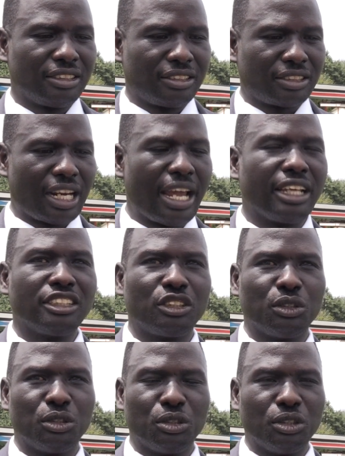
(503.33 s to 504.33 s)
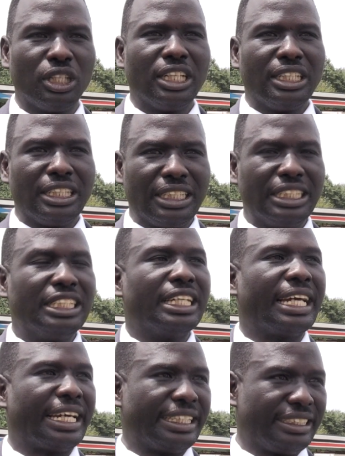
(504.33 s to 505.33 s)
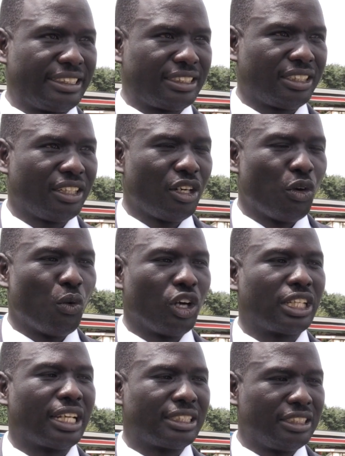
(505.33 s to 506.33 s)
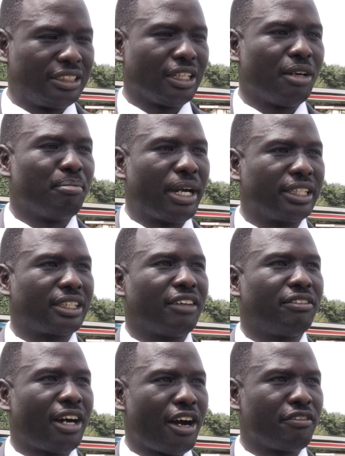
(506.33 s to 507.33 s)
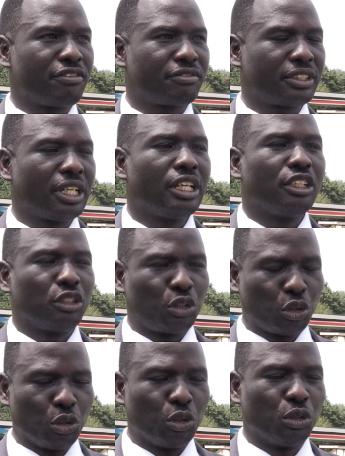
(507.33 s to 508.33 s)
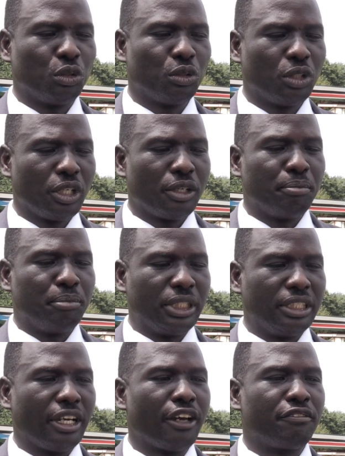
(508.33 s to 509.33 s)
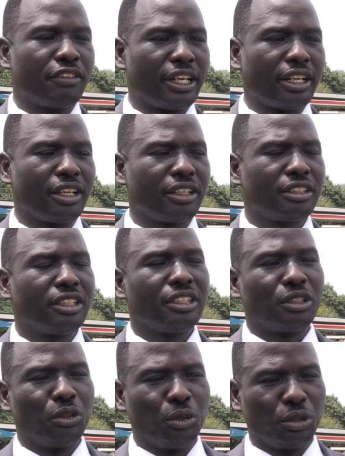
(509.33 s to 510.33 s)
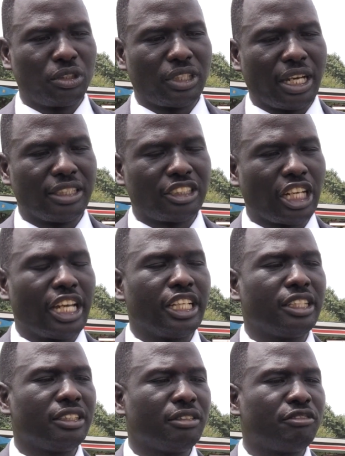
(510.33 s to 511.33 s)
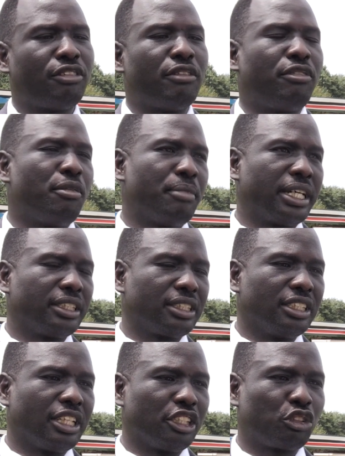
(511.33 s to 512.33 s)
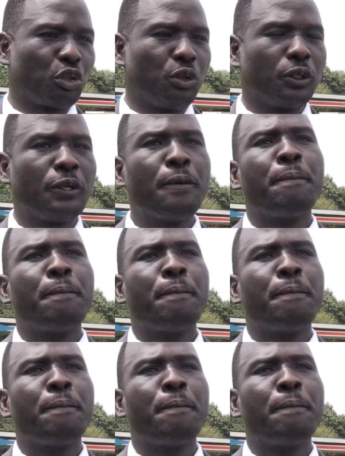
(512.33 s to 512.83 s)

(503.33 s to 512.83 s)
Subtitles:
trying to inherit what a teacher might have to be a very good child performance in the school.